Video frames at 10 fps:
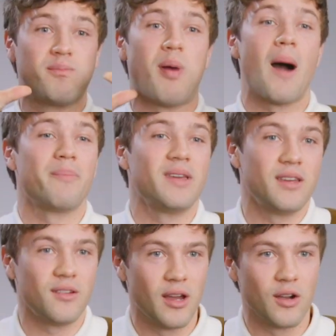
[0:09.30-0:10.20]

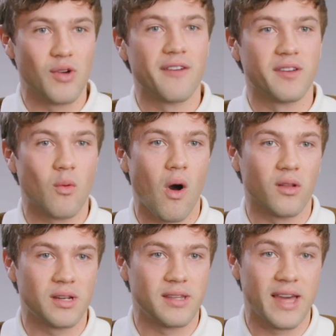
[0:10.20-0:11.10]
poppy graphic
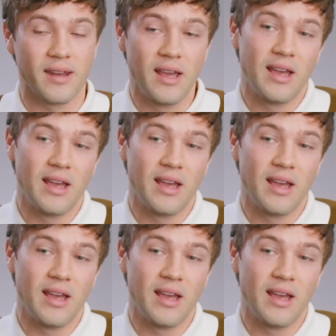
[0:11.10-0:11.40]
quality that,